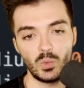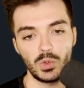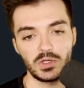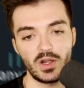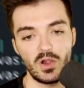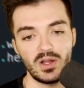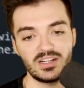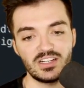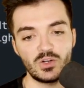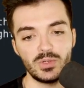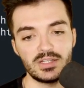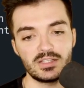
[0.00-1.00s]
We're no longer
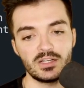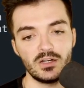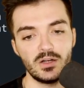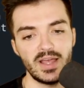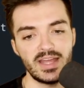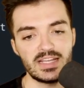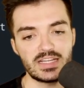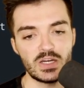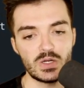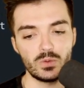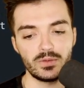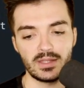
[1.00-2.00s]
going to call any
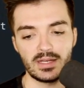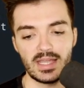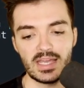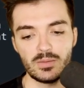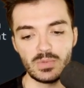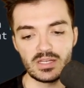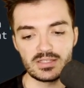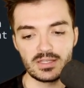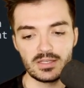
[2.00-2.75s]
code within animate.